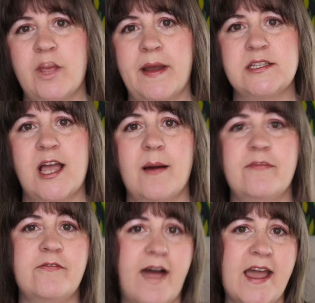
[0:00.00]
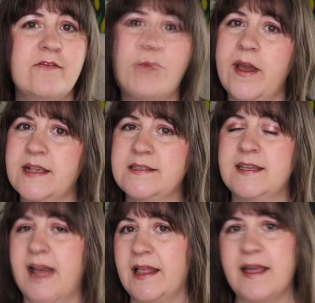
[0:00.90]
to show you my top 5
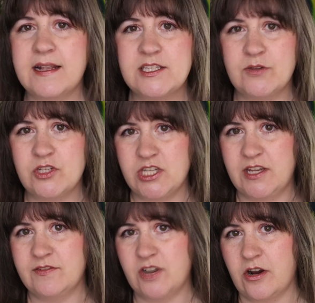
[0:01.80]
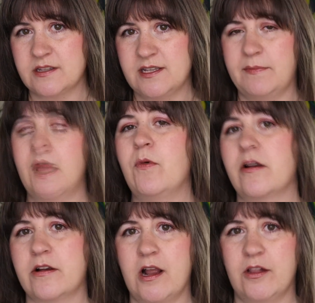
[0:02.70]
ways that I like to achieve darks in my
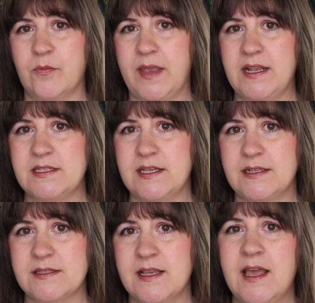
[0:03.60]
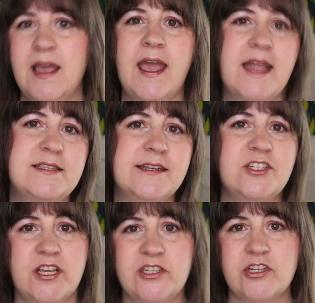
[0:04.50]
watercolor paintings and
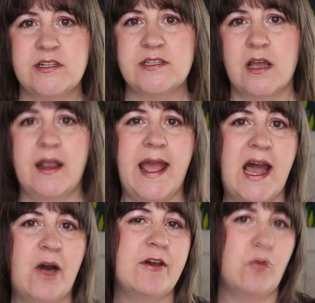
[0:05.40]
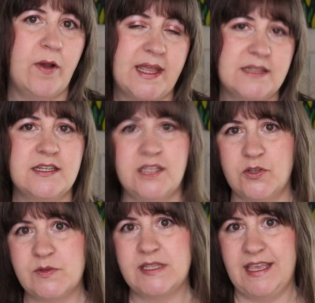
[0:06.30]
suggestions on how and when to
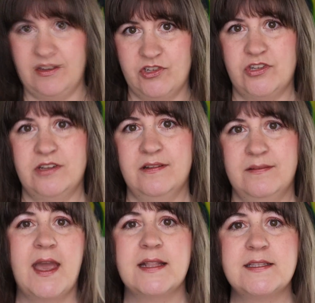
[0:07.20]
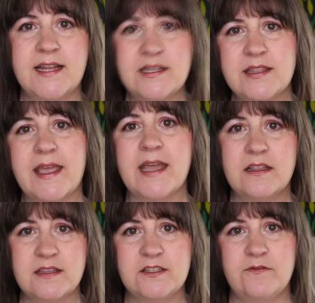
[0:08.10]
use each. And stay to the
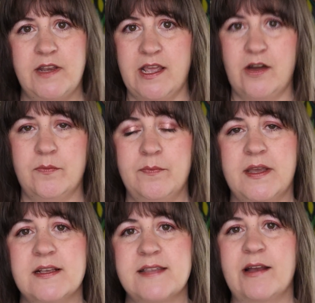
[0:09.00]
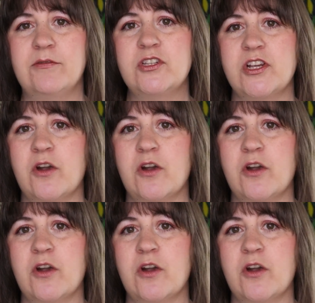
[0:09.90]
end of this video because I